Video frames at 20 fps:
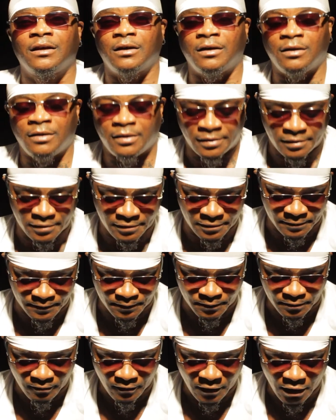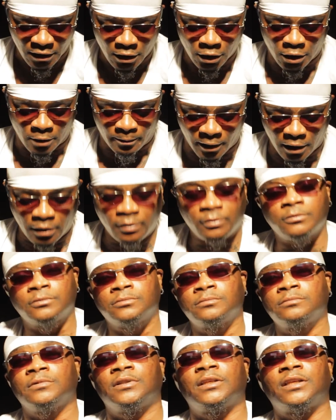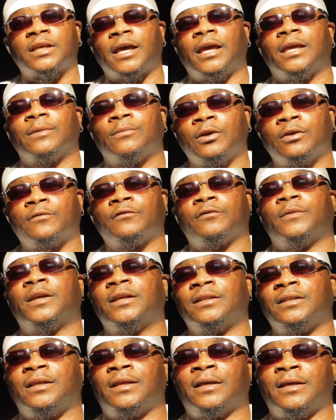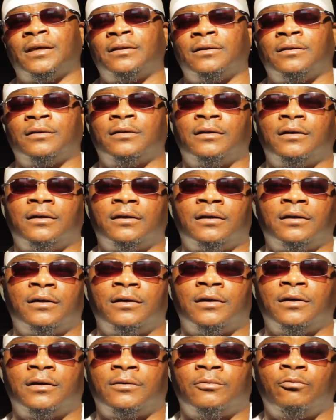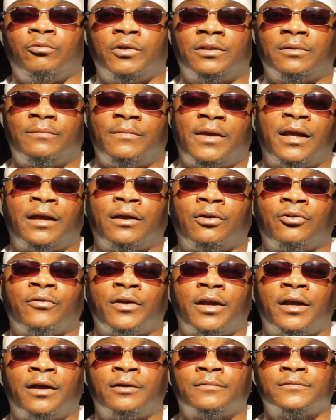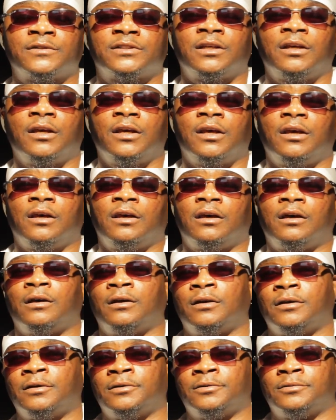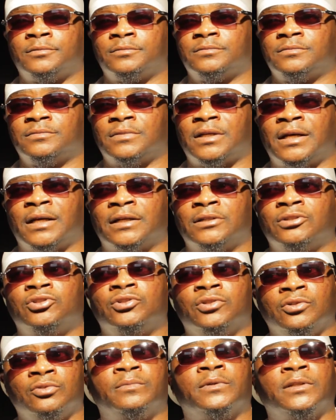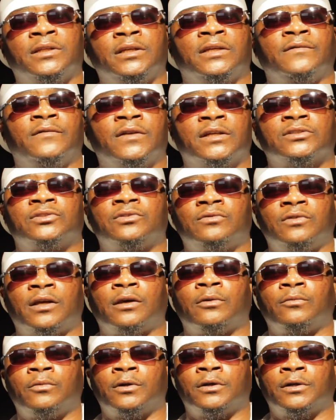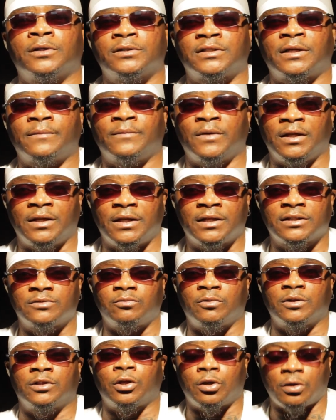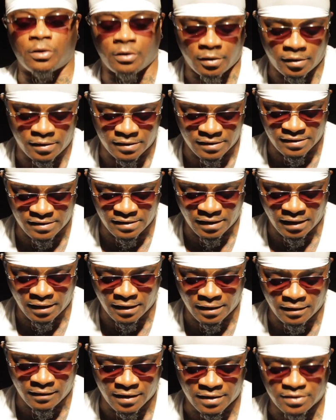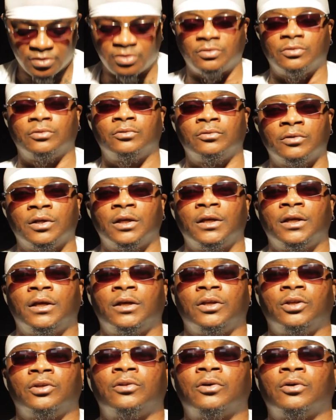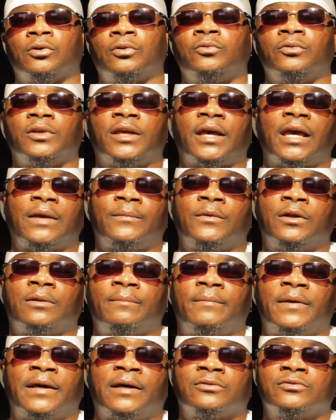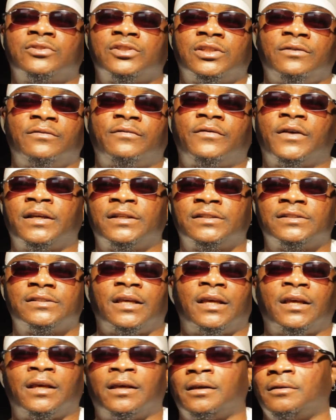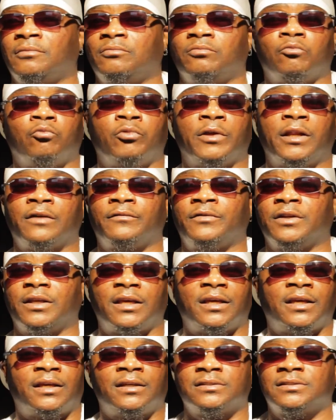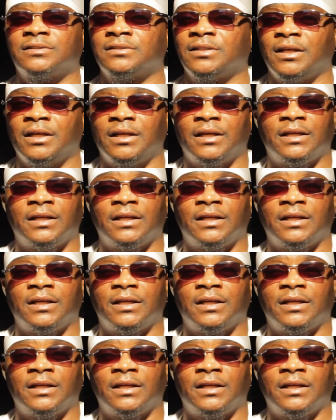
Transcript: Um, Capone came here from Indiana uh, with the man Grams. Um, I do believe that's who that was. I mean, that's what the card is saying. That's who, you know, who came here to battle G-Face. And whatever the case,